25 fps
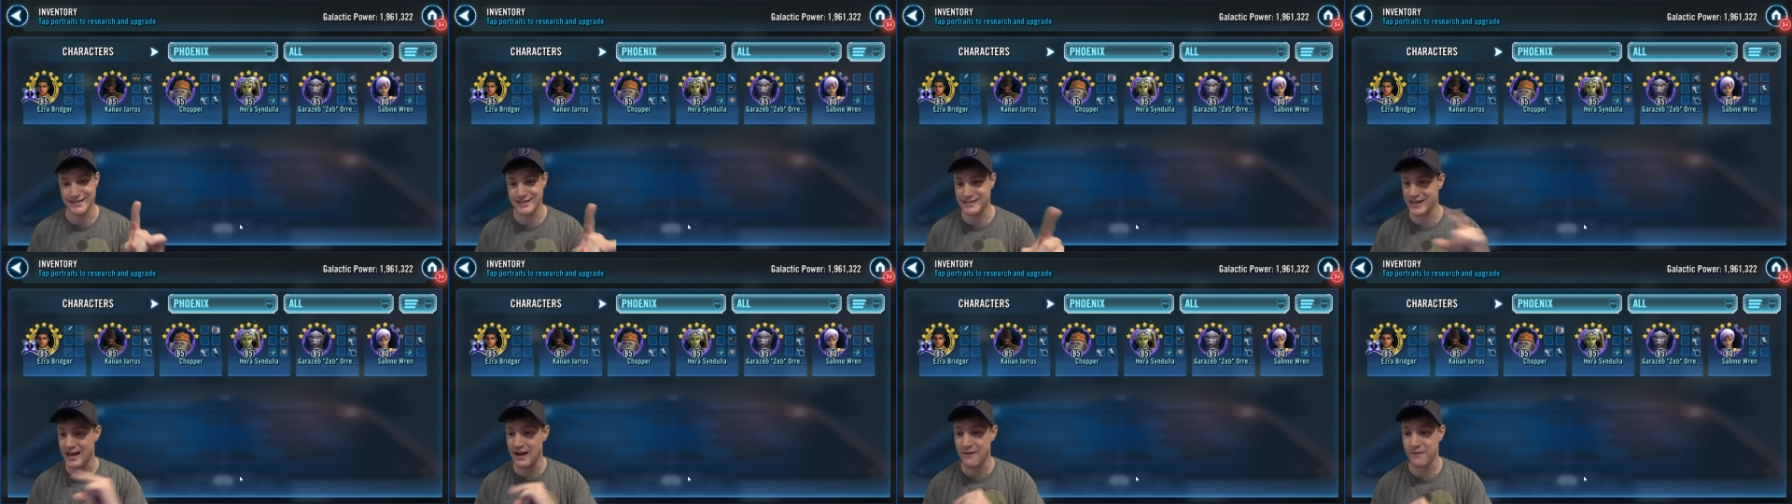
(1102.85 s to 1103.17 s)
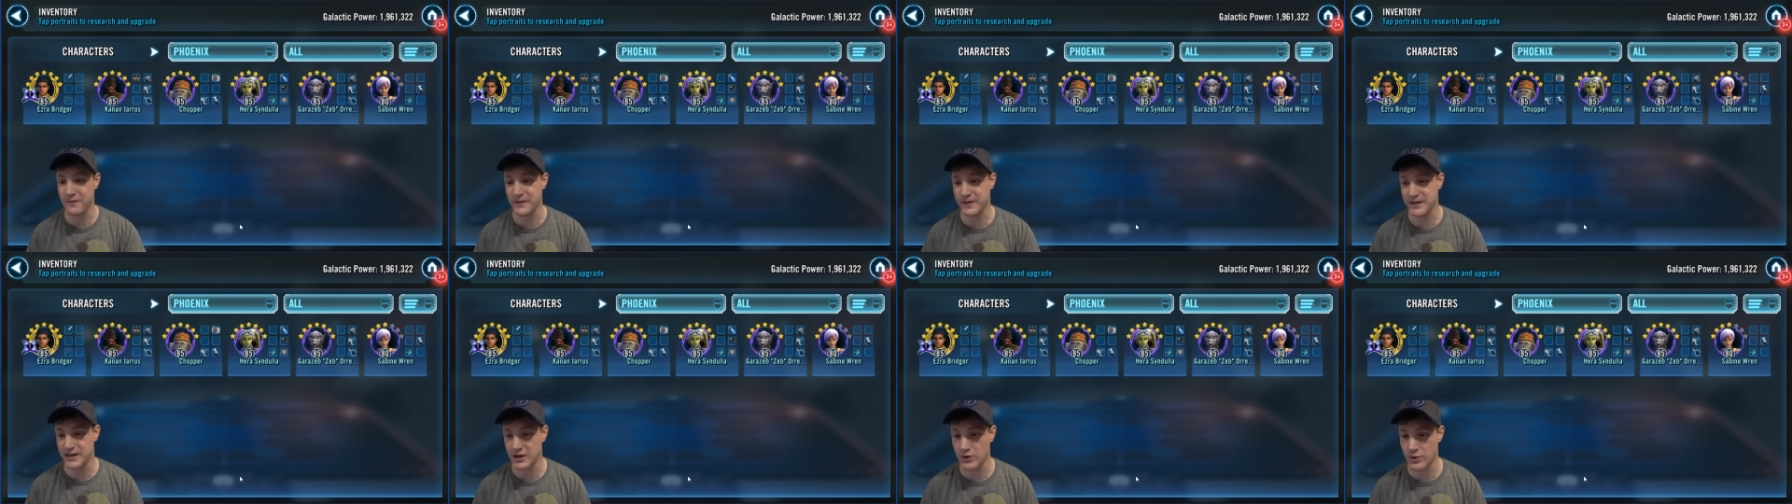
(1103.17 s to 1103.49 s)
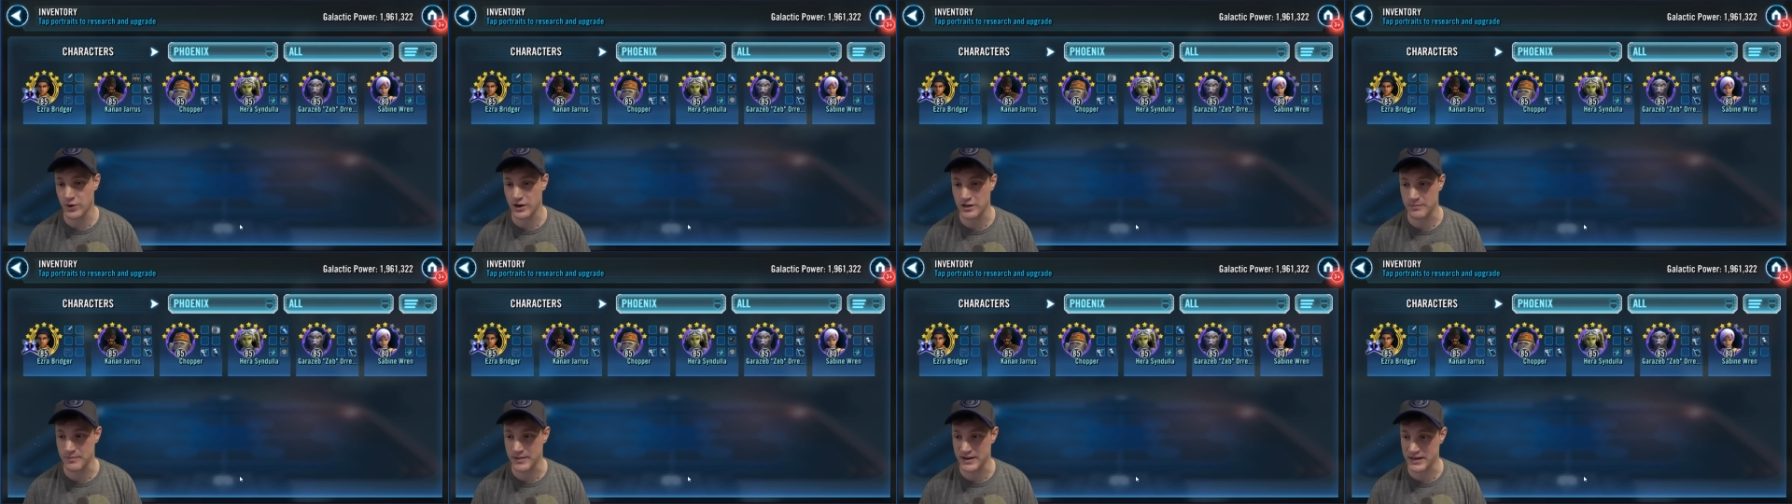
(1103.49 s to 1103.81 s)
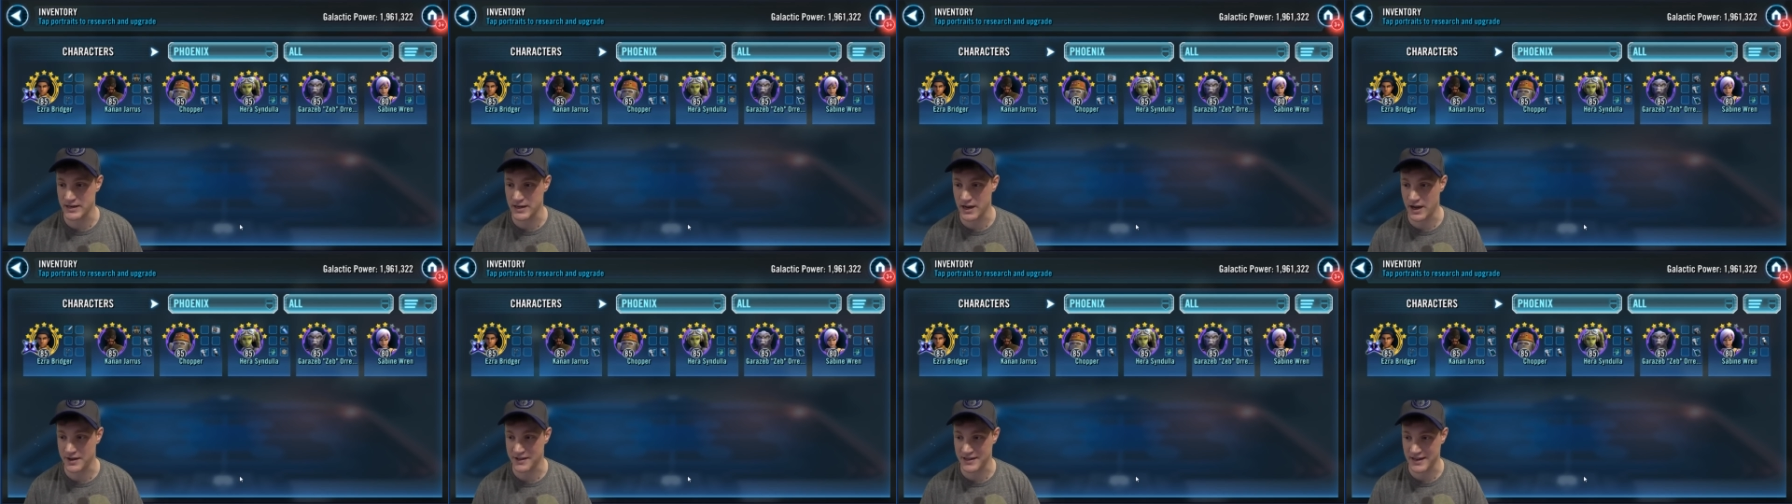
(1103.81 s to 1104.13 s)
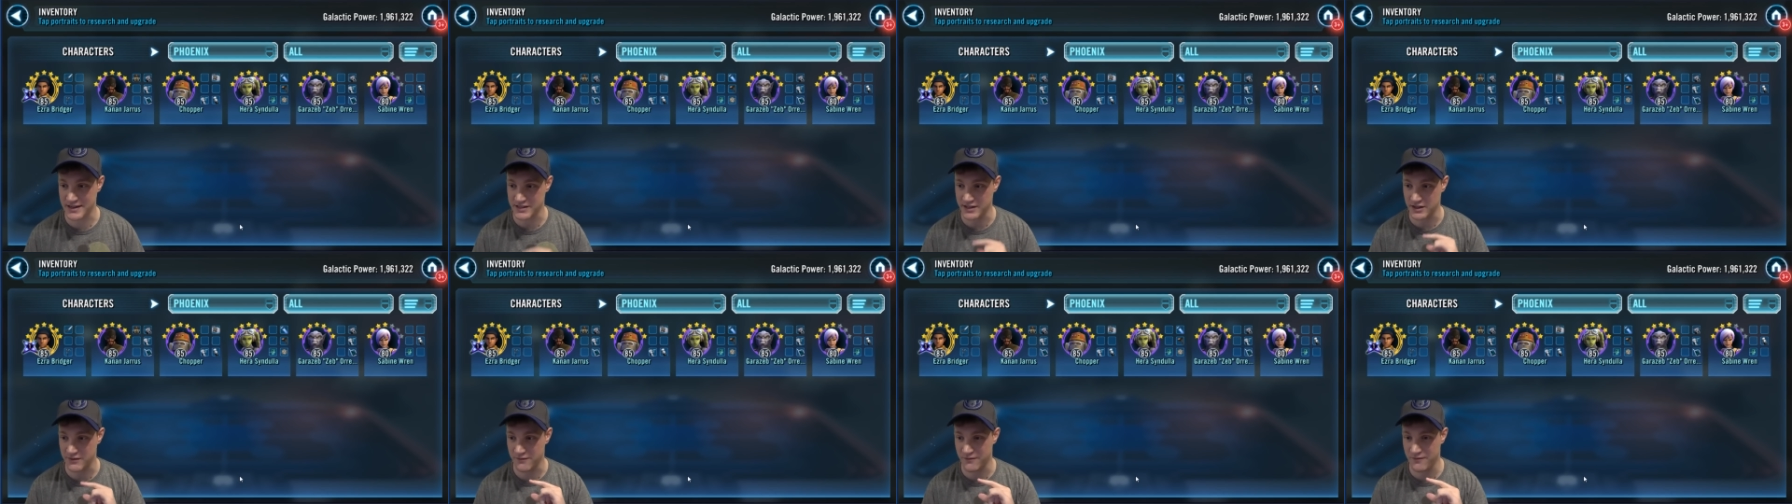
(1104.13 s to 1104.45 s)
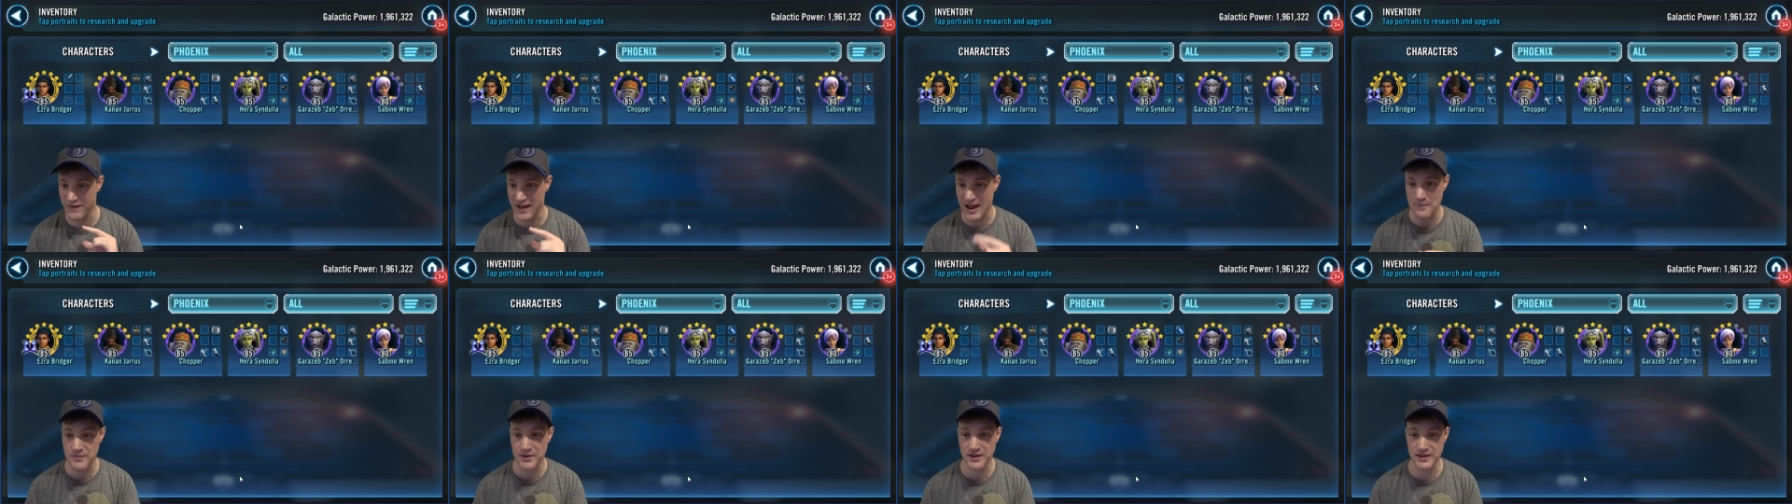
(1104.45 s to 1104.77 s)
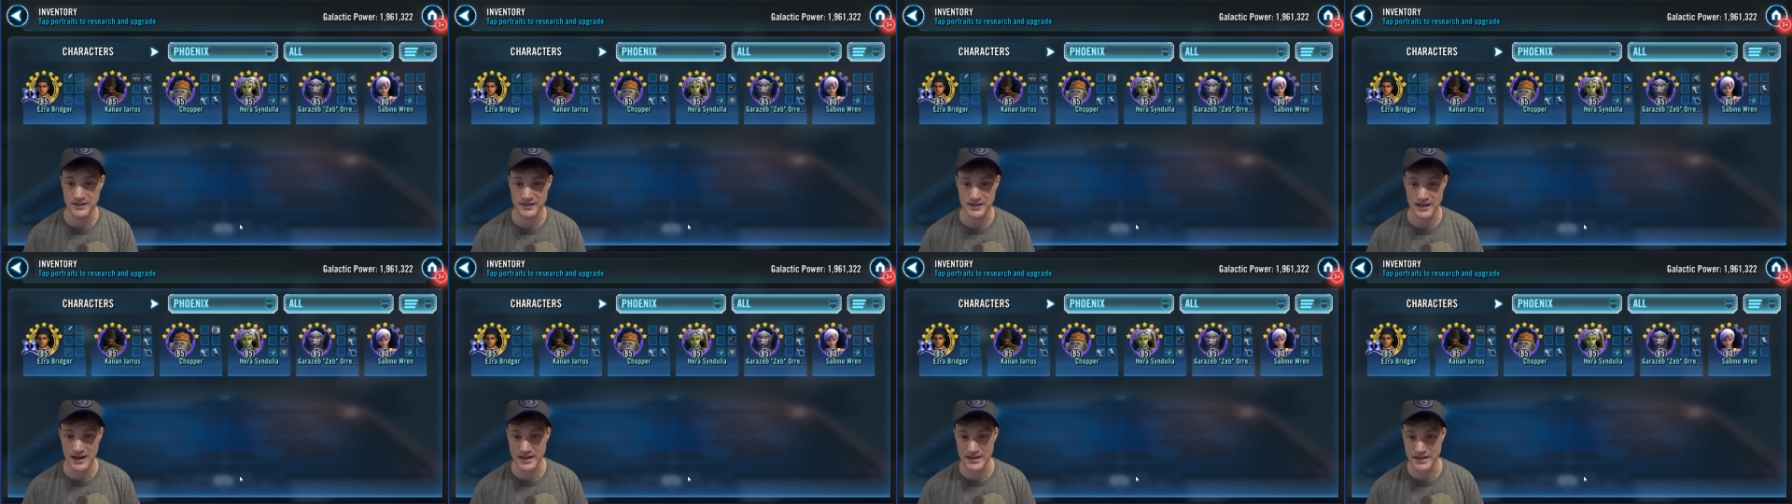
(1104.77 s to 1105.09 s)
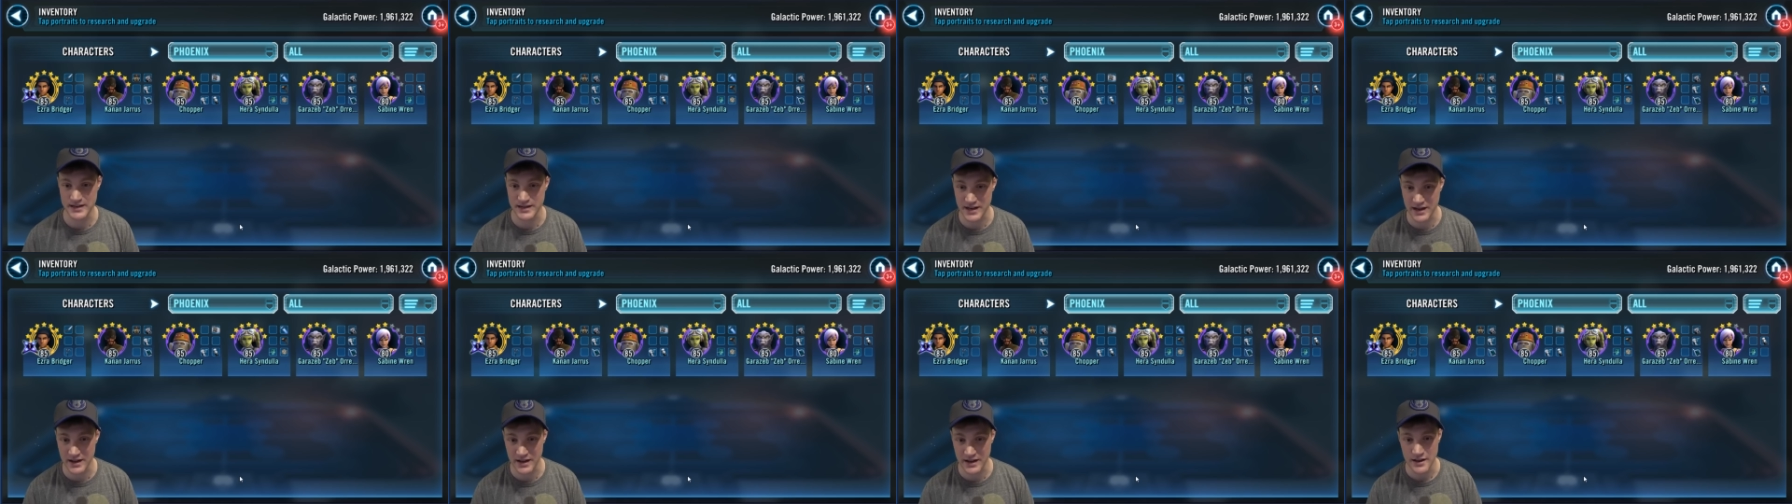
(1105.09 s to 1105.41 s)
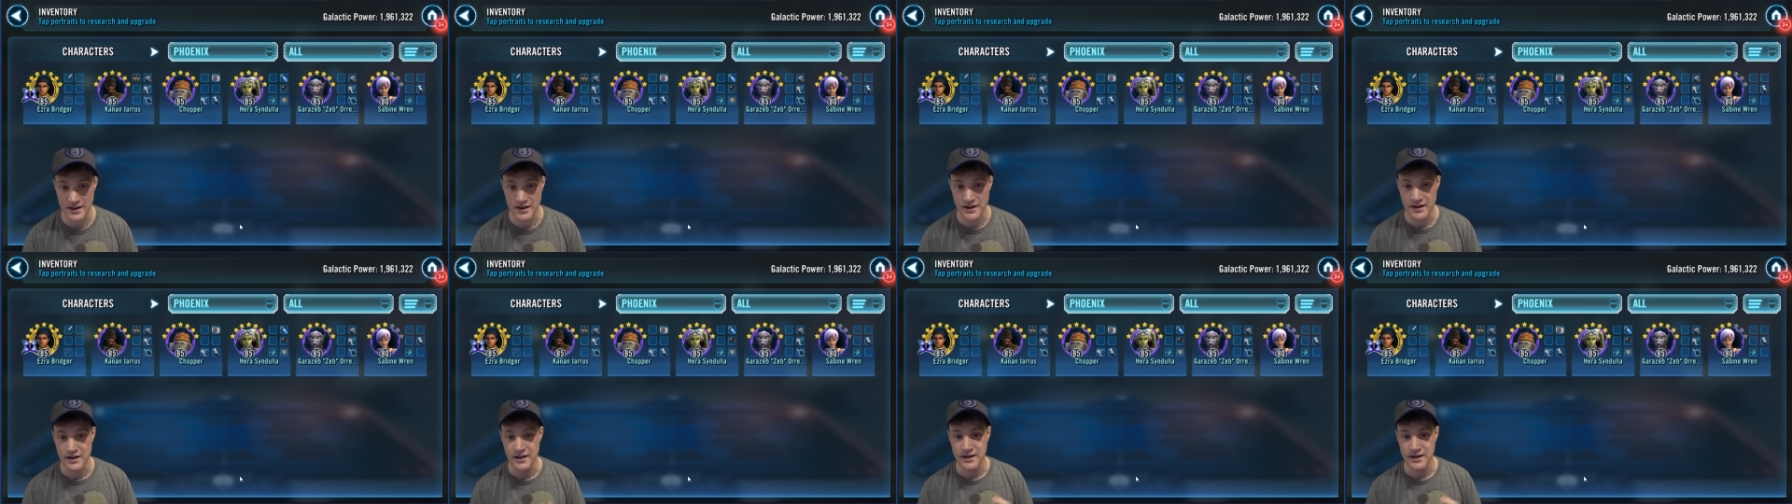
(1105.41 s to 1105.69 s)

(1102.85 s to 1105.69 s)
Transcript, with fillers: Definitely going to be done. That's a fabulous idea.